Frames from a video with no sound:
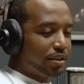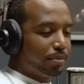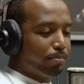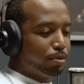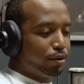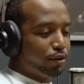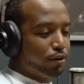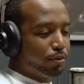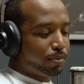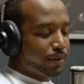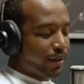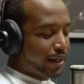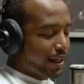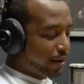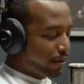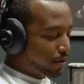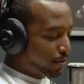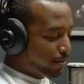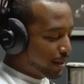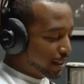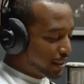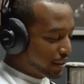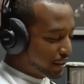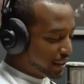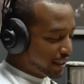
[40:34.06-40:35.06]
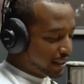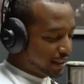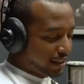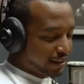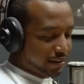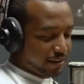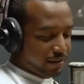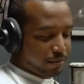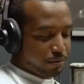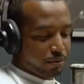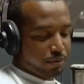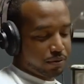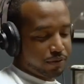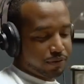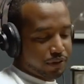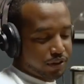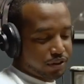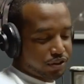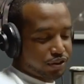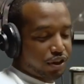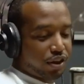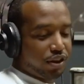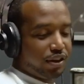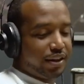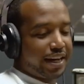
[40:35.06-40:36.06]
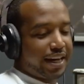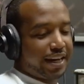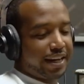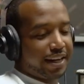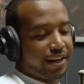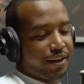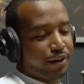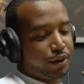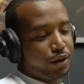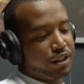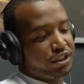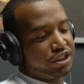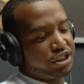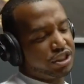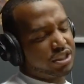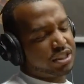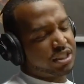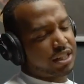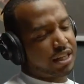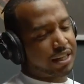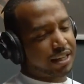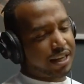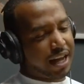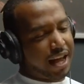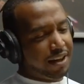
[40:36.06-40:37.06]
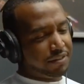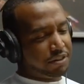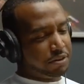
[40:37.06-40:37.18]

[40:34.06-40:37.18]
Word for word: Blue Planet with my chick when we first started dating. Mm-hmm. she's like, I have